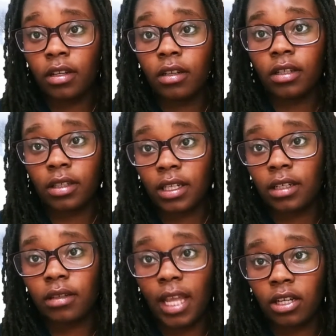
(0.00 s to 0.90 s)
little
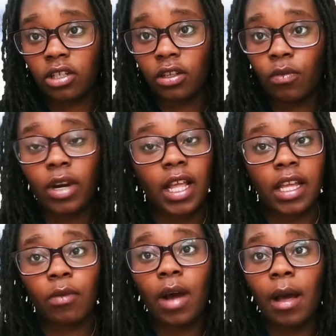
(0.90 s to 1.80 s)
station
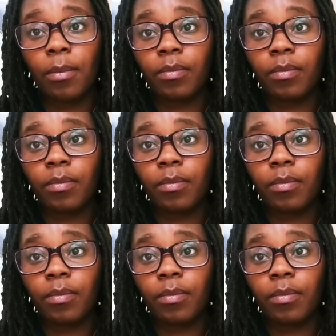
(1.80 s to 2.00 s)
where